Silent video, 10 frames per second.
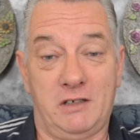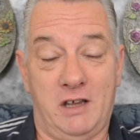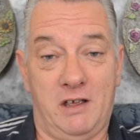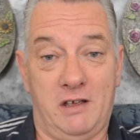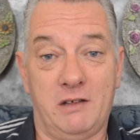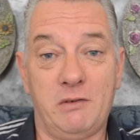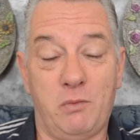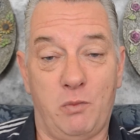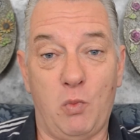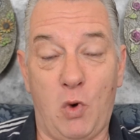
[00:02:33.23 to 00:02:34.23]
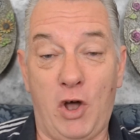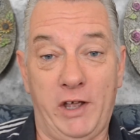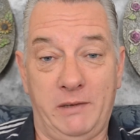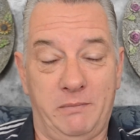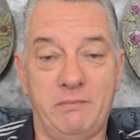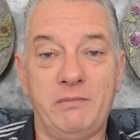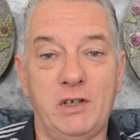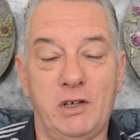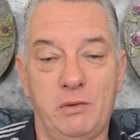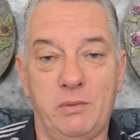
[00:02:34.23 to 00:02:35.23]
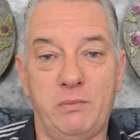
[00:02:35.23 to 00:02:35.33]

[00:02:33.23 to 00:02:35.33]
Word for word: uh, why, you know,